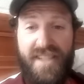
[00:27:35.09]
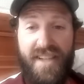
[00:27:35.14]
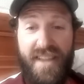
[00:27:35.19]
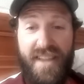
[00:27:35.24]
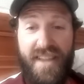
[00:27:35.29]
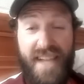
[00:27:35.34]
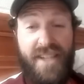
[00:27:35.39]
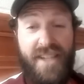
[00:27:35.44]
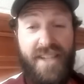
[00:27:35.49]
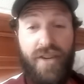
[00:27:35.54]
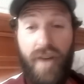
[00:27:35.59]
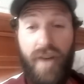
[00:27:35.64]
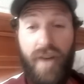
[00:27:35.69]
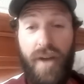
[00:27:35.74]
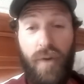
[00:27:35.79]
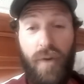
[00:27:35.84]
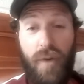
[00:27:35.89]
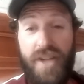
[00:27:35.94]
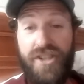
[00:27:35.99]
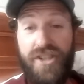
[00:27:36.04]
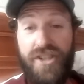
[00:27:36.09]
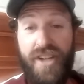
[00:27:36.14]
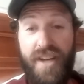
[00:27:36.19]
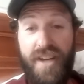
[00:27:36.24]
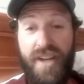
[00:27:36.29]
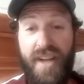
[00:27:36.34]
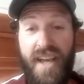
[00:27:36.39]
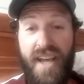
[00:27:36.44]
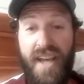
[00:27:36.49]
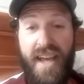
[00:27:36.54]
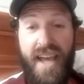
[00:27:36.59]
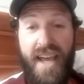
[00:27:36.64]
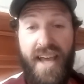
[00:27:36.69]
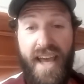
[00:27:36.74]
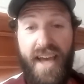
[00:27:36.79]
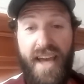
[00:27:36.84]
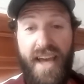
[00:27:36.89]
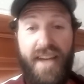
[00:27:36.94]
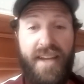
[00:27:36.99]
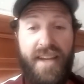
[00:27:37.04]
that's a great question.
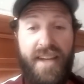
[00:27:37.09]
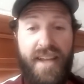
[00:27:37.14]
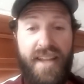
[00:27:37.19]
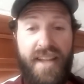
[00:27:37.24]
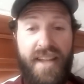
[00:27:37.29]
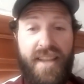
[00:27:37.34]
And